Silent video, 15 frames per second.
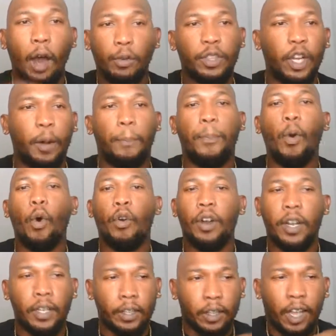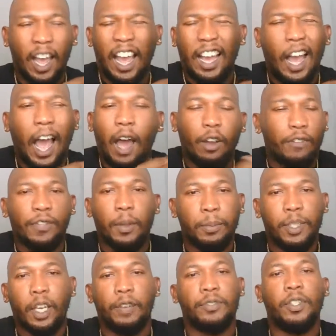out there pouring out of
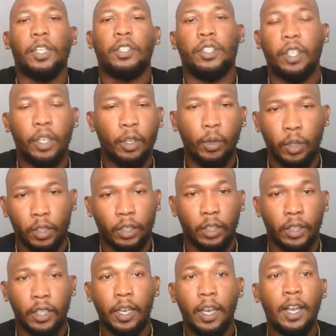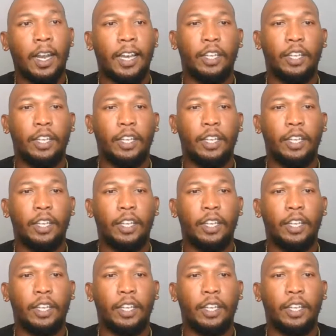themselves continuously,